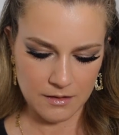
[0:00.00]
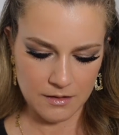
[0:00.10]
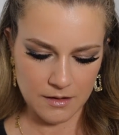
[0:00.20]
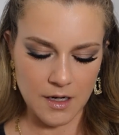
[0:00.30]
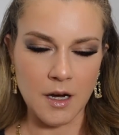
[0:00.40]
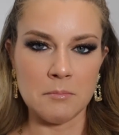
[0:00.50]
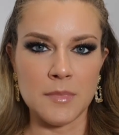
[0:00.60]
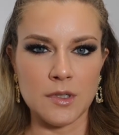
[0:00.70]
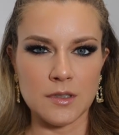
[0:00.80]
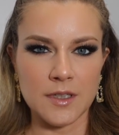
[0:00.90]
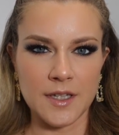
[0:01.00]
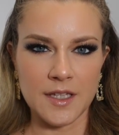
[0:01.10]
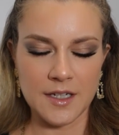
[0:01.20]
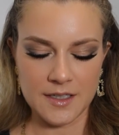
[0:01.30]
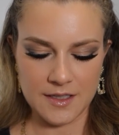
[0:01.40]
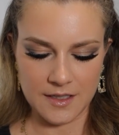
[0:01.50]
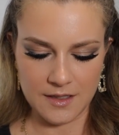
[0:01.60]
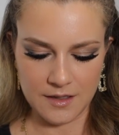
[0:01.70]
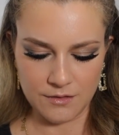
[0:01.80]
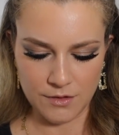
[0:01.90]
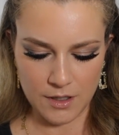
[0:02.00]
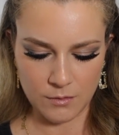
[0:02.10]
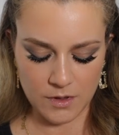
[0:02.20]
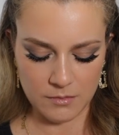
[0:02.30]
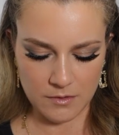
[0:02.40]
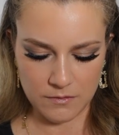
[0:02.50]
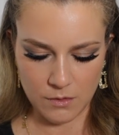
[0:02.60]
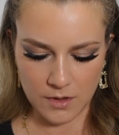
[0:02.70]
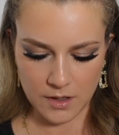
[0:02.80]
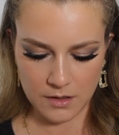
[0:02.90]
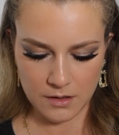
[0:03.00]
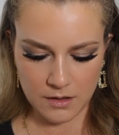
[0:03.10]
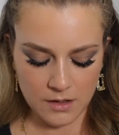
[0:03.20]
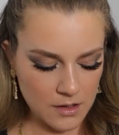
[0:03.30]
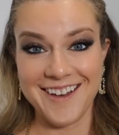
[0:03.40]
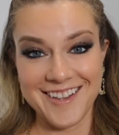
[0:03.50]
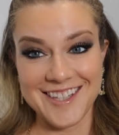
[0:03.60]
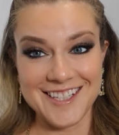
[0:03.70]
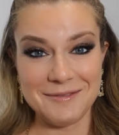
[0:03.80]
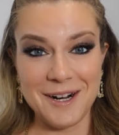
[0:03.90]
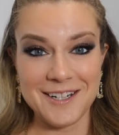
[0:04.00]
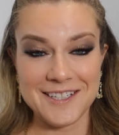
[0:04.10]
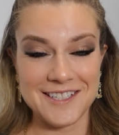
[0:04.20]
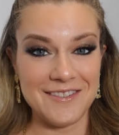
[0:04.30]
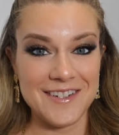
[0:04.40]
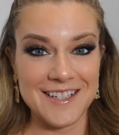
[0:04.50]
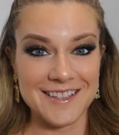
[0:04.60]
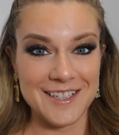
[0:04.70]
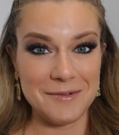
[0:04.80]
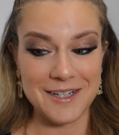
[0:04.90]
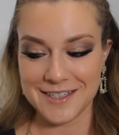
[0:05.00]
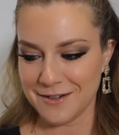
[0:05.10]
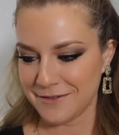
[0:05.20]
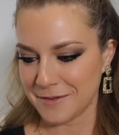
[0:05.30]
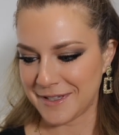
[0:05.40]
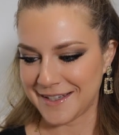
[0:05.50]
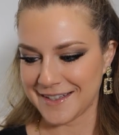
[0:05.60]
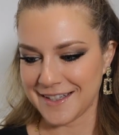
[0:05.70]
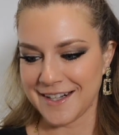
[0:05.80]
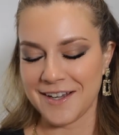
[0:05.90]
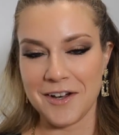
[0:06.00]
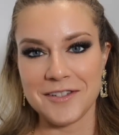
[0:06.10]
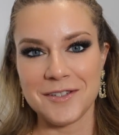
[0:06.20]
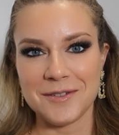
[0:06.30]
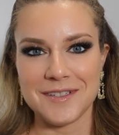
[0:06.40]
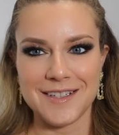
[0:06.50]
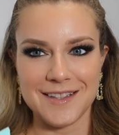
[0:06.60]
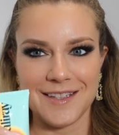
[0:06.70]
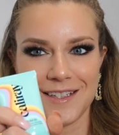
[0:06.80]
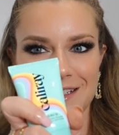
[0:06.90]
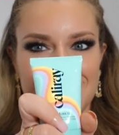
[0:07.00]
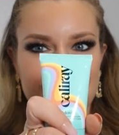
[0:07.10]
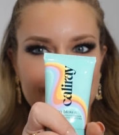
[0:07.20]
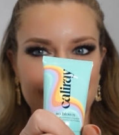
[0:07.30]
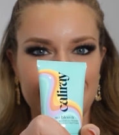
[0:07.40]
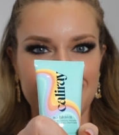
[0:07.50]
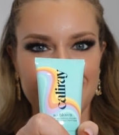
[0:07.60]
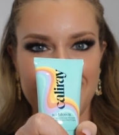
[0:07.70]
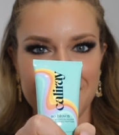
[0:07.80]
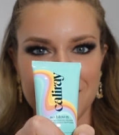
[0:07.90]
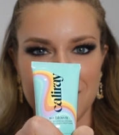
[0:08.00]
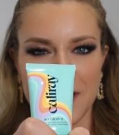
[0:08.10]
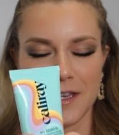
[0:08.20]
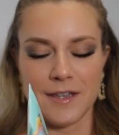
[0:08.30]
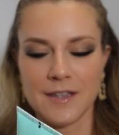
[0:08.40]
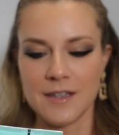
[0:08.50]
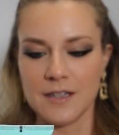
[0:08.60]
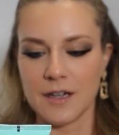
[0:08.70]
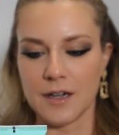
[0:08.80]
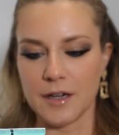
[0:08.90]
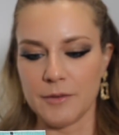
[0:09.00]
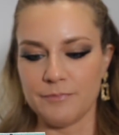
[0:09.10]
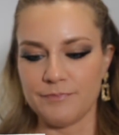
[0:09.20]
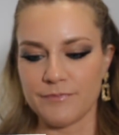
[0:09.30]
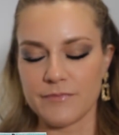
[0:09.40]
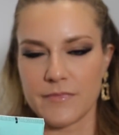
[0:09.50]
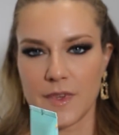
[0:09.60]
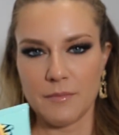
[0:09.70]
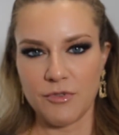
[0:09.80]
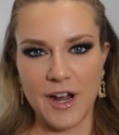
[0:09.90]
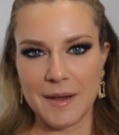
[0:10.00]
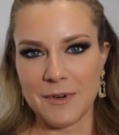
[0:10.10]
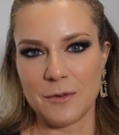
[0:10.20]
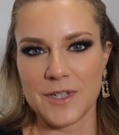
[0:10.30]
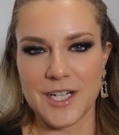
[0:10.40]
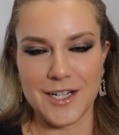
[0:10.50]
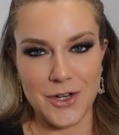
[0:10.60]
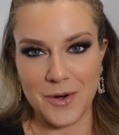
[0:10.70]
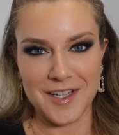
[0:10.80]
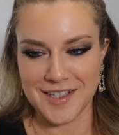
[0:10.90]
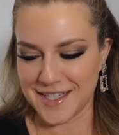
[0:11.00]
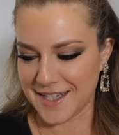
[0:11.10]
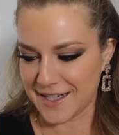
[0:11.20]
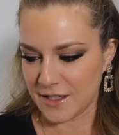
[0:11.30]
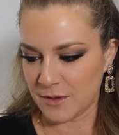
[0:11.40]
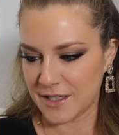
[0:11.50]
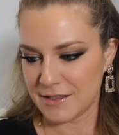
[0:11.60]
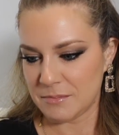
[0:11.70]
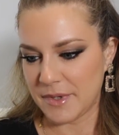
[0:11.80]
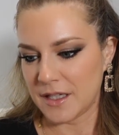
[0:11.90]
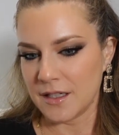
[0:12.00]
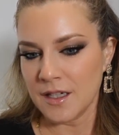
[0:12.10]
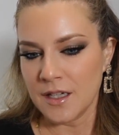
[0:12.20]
Humble. I think I said the wrong one before. These products definitely worked out for me. And then I also did the Cali Ray primer, which I know I like anyways, but